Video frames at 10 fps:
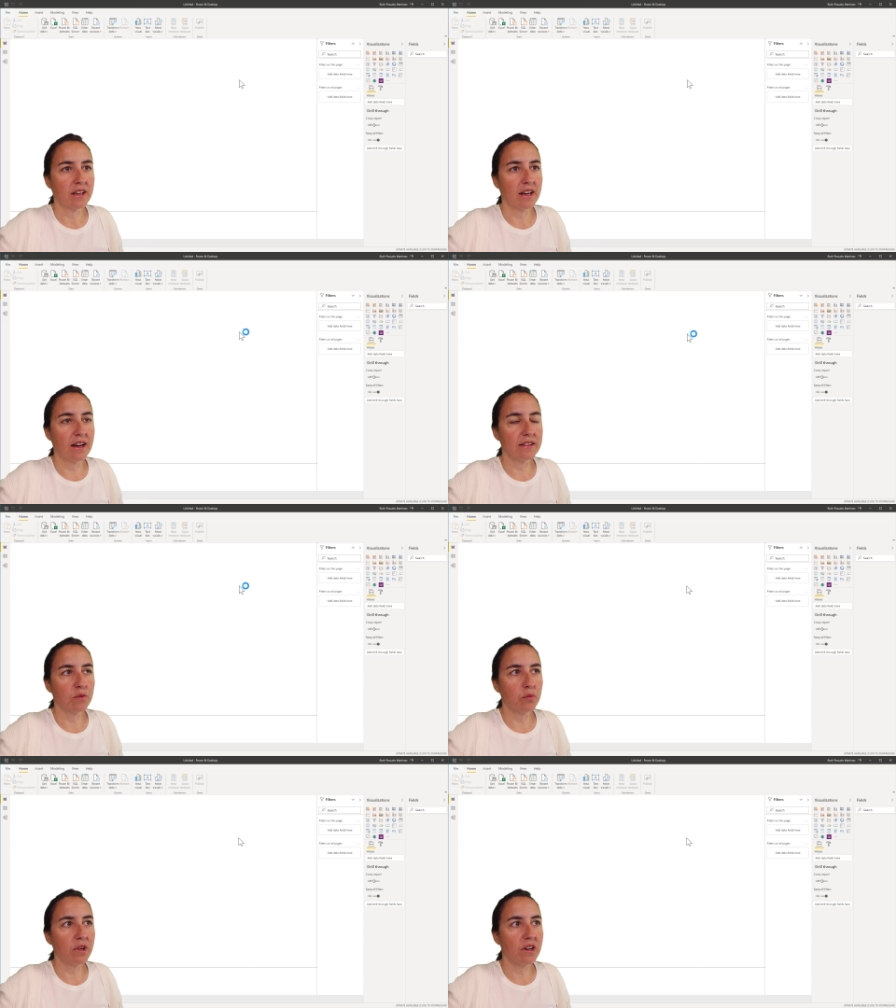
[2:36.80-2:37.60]

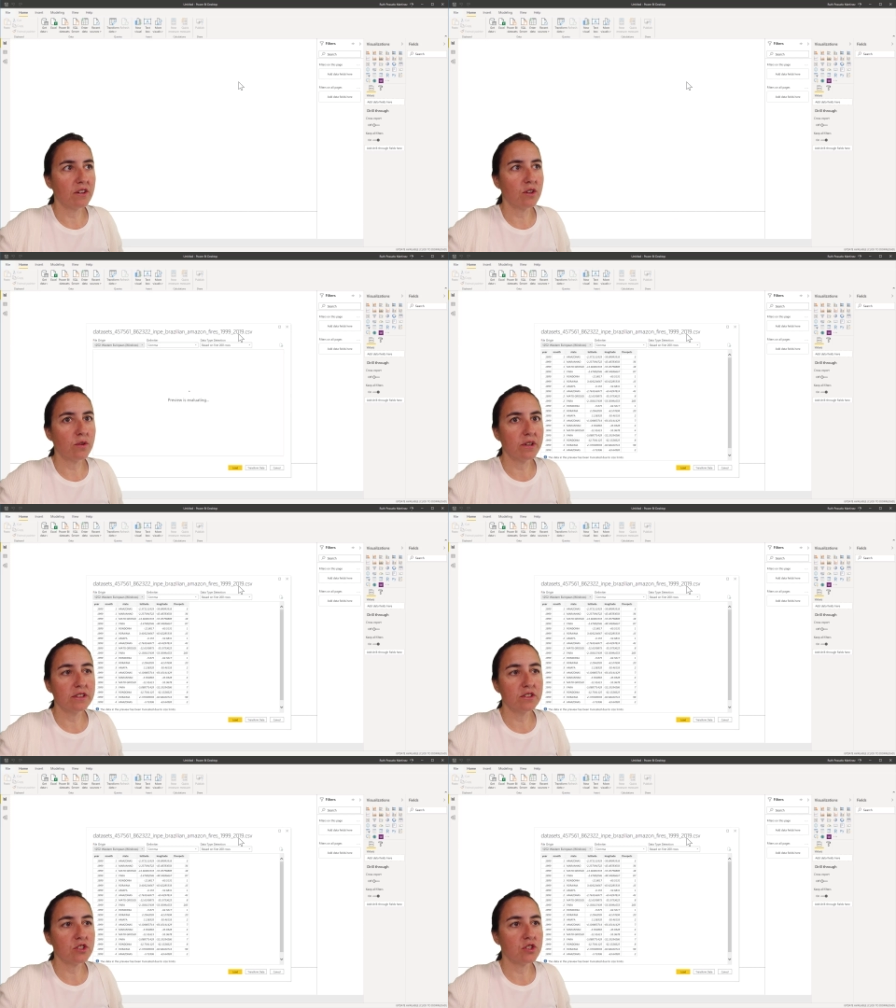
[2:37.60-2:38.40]
and we are
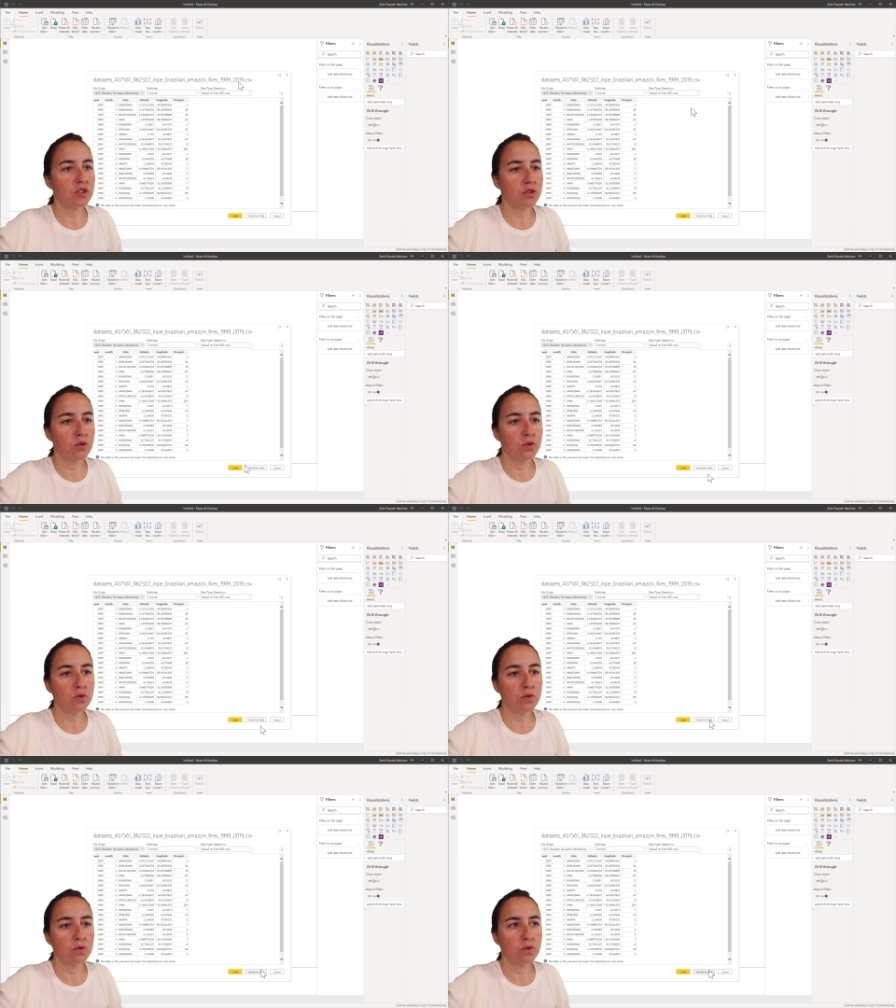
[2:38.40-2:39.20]
going
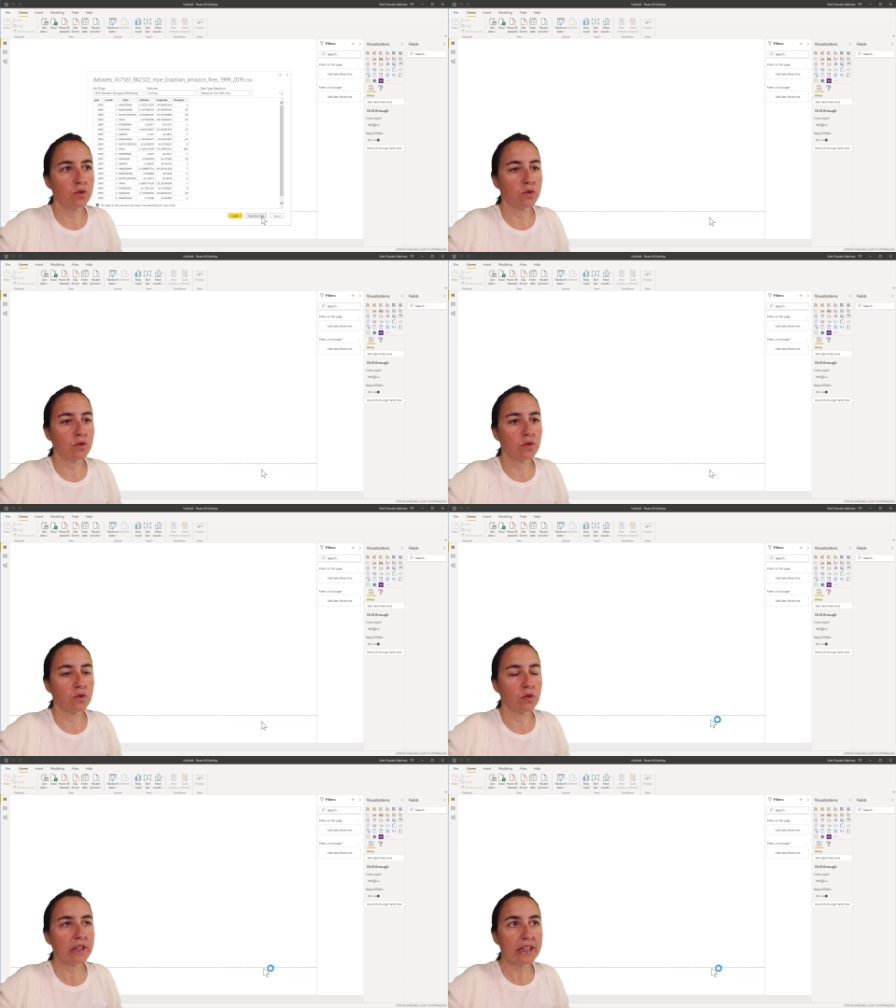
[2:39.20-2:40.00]
to
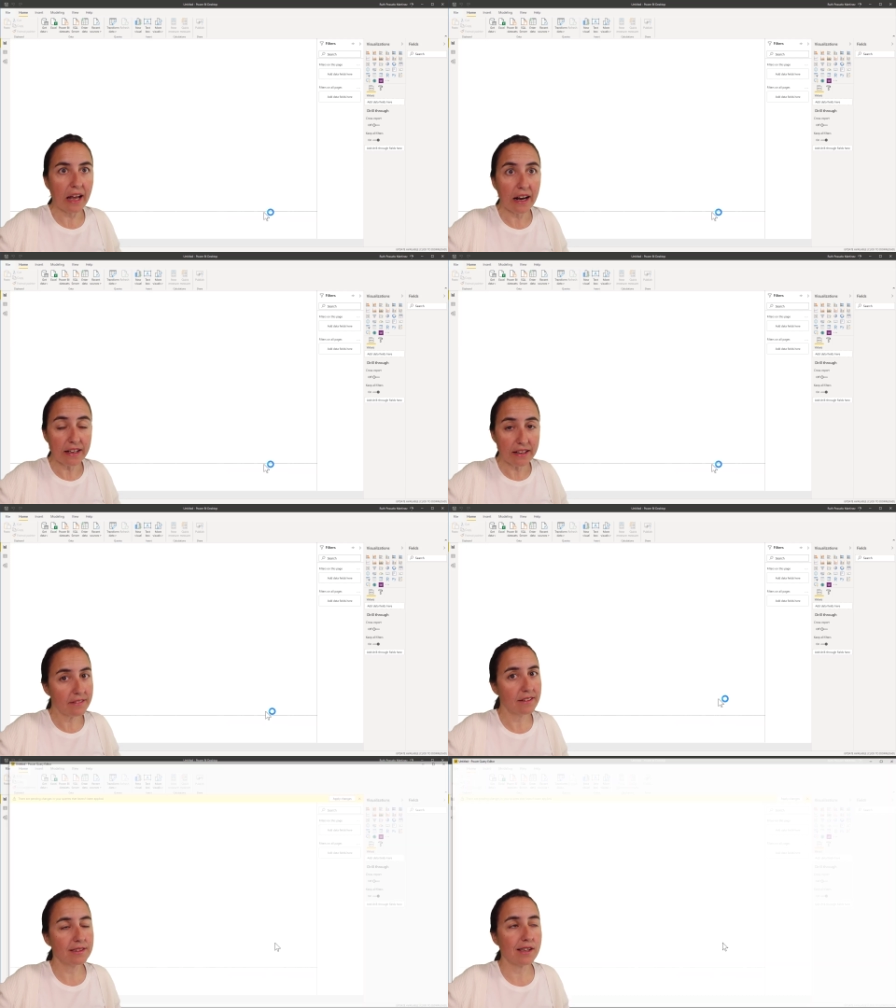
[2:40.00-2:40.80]

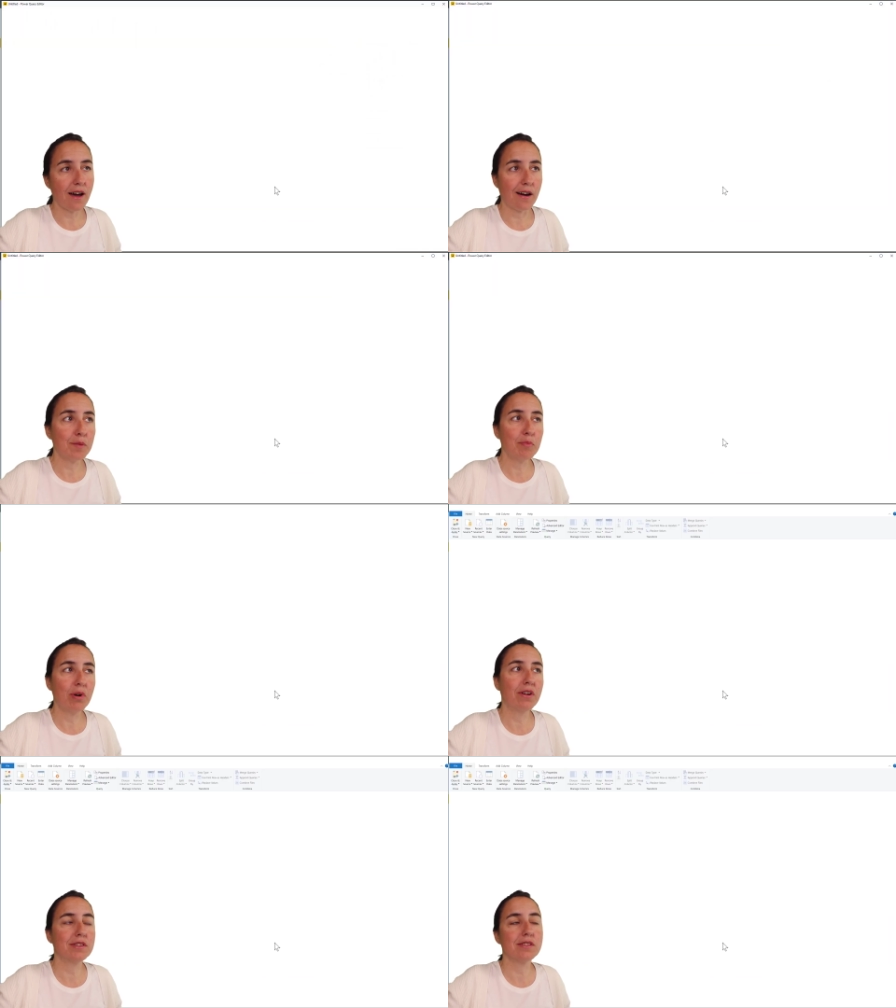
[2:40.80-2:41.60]
clean this up
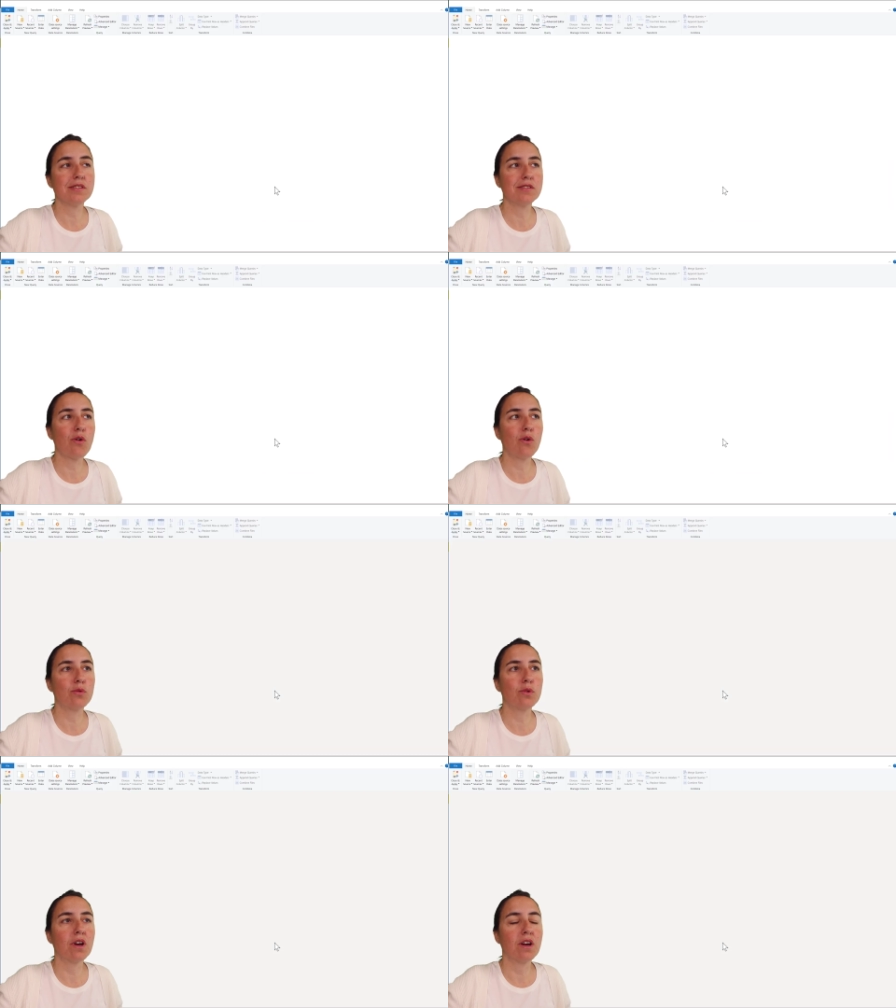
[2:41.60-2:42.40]

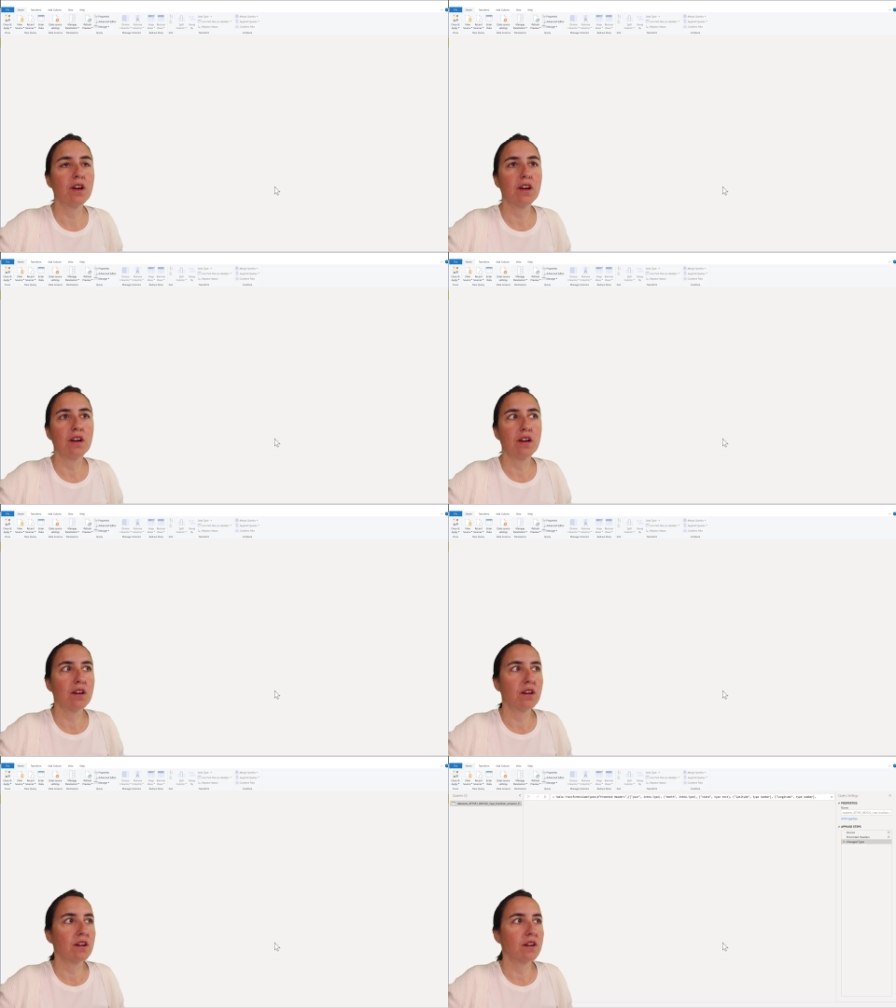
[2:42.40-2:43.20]
so
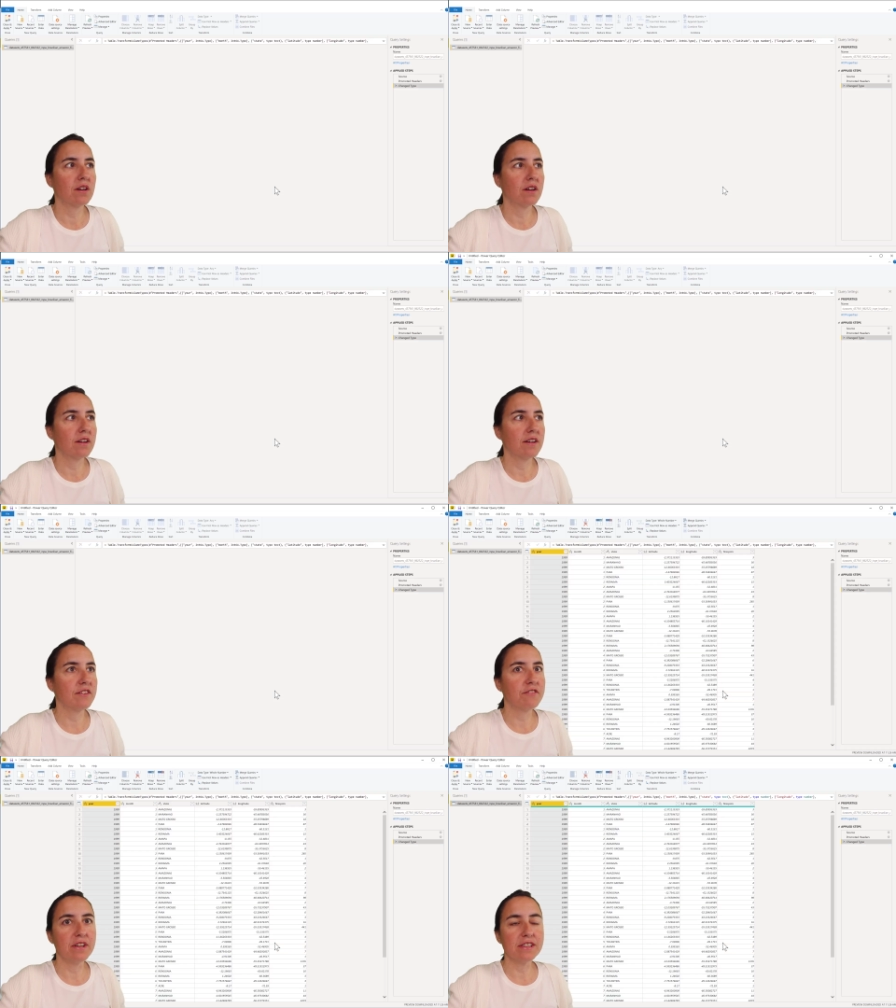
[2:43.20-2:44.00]

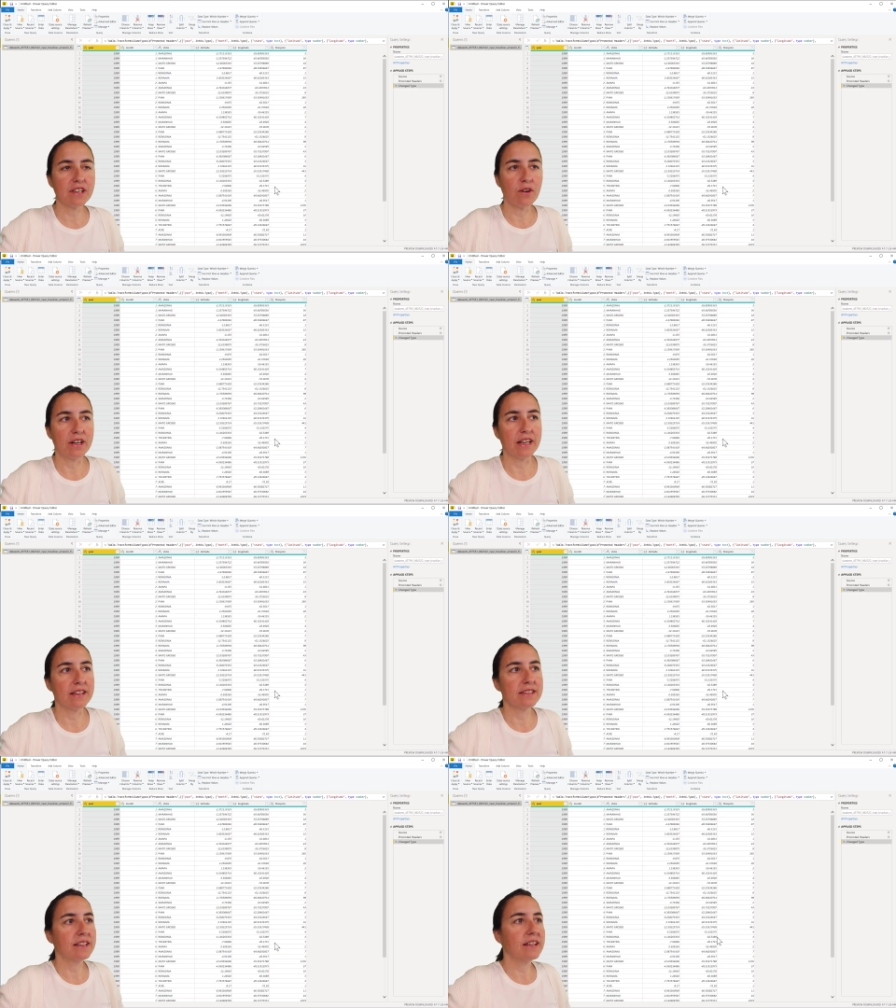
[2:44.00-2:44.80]
it fits our
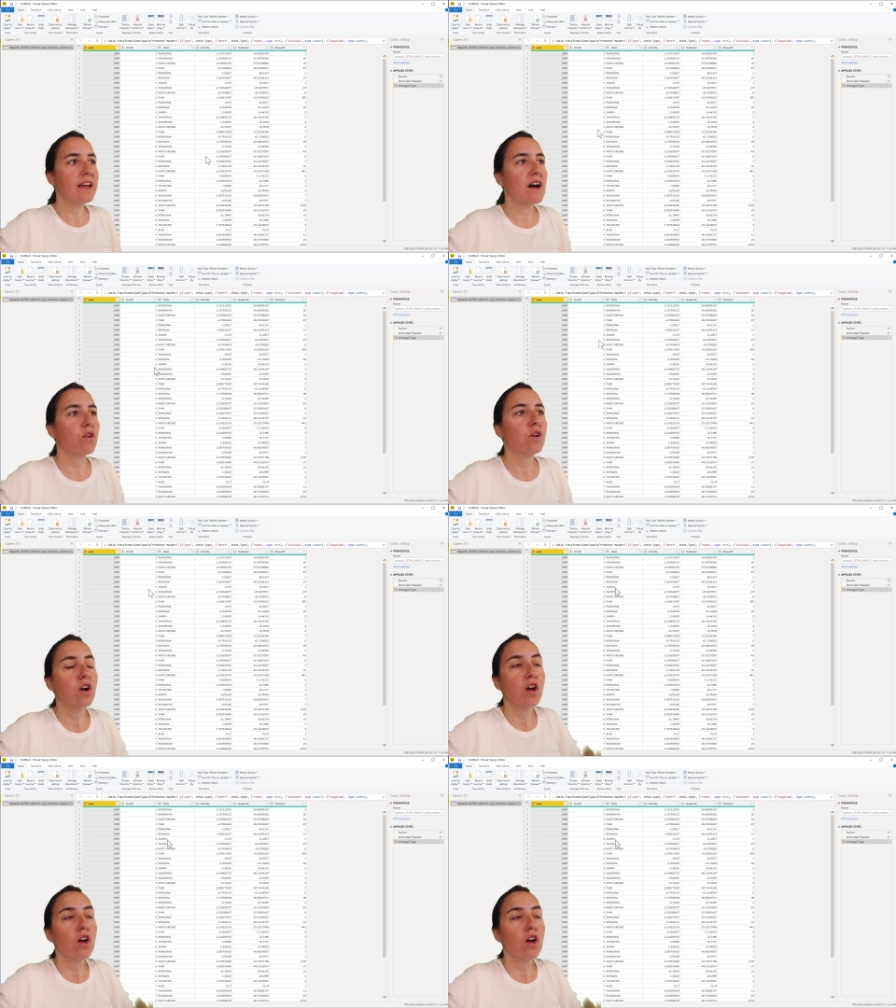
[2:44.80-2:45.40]
needs. Now,